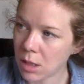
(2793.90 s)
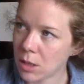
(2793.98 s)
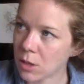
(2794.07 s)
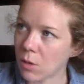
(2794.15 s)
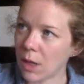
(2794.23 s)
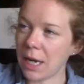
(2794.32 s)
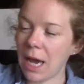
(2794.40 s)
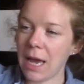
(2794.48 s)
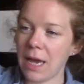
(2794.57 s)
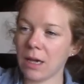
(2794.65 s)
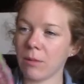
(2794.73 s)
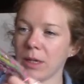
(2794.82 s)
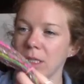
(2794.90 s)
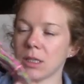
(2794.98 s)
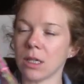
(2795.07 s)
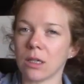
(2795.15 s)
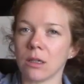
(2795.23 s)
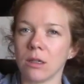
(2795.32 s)
So I'd hang my
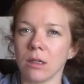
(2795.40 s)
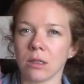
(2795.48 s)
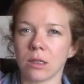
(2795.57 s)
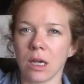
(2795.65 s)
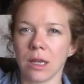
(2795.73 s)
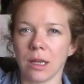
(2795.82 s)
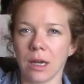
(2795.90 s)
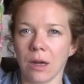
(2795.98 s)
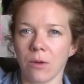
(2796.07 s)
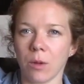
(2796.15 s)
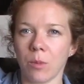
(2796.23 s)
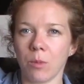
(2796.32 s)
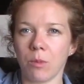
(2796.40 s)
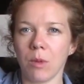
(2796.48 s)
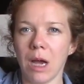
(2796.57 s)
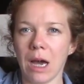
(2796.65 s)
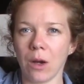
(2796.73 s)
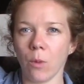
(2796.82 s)
singles and then I would
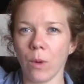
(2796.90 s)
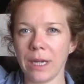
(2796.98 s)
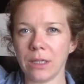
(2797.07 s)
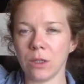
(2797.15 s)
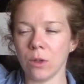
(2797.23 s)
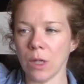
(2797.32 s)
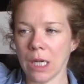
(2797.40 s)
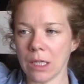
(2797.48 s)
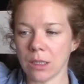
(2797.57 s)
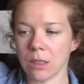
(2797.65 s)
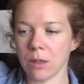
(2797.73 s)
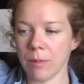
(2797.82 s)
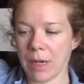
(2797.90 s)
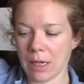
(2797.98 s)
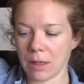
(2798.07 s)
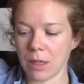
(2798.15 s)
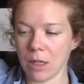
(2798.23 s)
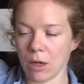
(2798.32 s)
add a weight to it to
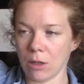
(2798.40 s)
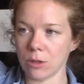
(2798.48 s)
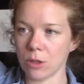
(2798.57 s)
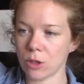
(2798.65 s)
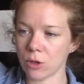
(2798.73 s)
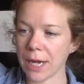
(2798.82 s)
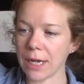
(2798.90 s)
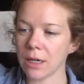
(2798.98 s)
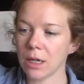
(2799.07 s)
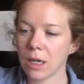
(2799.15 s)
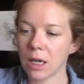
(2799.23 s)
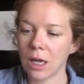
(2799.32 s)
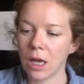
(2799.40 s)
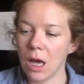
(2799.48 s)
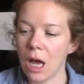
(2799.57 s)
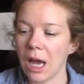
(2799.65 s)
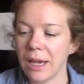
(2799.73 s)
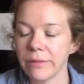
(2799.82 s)
make the yarn straight.
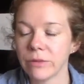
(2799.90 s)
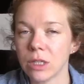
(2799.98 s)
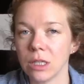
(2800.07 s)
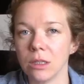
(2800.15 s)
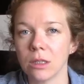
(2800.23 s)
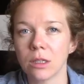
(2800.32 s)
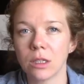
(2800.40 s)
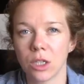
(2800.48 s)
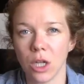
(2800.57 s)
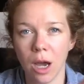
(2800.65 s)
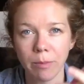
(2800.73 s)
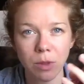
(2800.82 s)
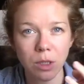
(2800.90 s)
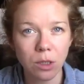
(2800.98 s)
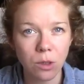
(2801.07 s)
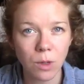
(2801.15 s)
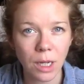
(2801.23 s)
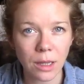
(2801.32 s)
I have since stopped
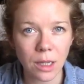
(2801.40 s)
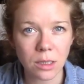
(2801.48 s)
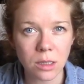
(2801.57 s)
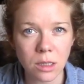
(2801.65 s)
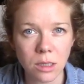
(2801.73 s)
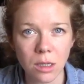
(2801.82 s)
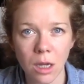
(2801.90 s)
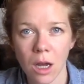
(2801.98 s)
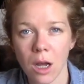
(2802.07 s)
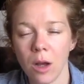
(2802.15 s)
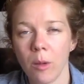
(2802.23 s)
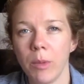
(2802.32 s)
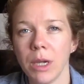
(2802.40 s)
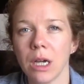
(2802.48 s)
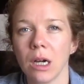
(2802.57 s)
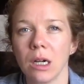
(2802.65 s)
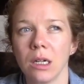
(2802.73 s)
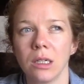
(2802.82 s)
doing this
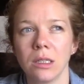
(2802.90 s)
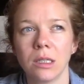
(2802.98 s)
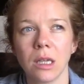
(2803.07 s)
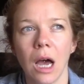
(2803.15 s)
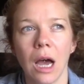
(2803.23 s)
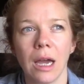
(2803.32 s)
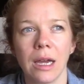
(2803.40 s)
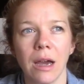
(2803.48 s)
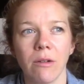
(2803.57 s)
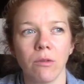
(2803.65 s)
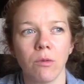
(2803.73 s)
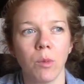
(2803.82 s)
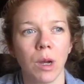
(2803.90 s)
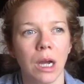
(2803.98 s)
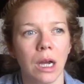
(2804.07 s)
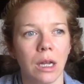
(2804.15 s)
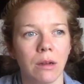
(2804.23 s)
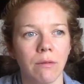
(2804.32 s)
because I have
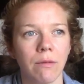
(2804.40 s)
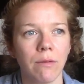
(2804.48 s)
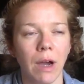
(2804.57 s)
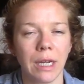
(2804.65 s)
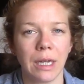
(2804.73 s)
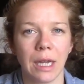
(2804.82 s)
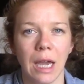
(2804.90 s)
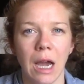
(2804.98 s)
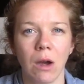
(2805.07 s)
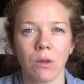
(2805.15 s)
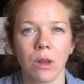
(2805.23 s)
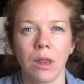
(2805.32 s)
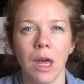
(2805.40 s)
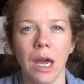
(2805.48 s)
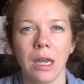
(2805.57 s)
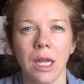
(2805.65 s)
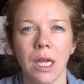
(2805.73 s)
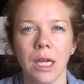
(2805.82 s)
been finding out
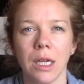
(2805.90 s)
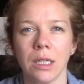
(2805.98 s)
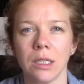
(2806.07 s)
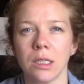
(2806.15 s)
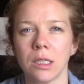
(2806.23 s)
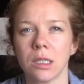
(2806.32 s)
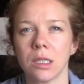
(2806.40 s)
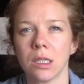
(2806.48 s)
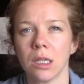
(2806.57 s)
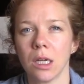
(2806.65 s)
that it's